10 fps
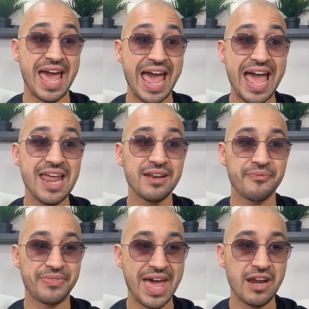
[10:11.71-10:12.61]
and
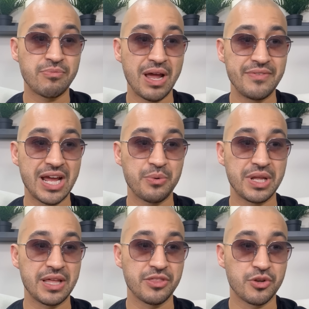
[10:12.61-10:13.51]
that of private
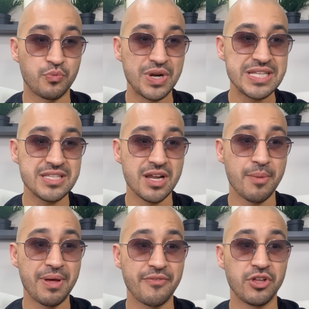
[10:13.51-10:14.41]
equity, the recent
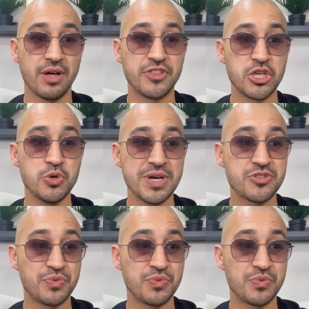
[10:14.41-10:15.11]
upheaval of the U.S.